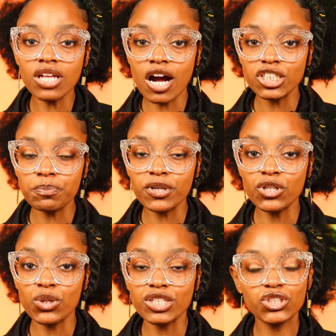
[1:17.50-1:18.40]

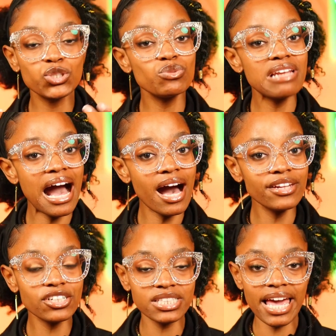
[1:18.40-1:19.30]
entrepreneurs do not
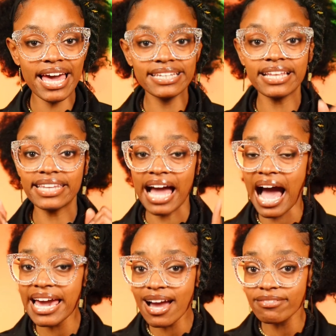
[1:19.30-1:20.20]
understand that the
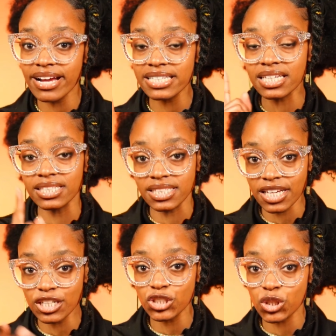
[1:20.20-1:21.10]
IRS
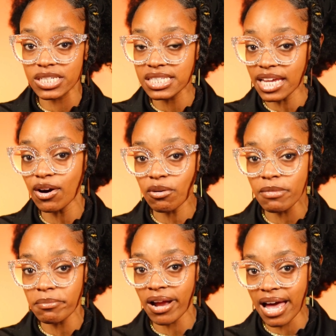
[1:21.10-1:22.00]
considers your single
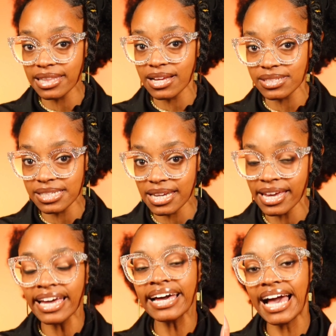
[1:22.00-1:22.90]
member LLC
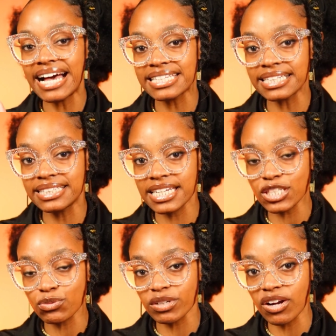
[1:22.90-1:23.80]
as a
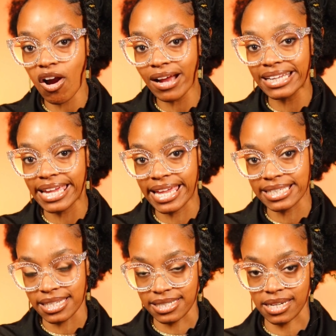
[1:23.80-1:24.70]
disregarded
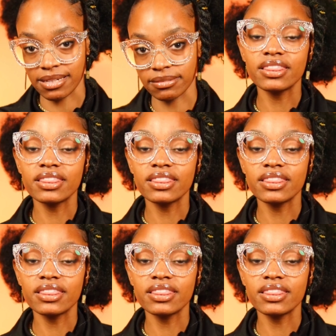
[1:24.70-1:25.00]
entity.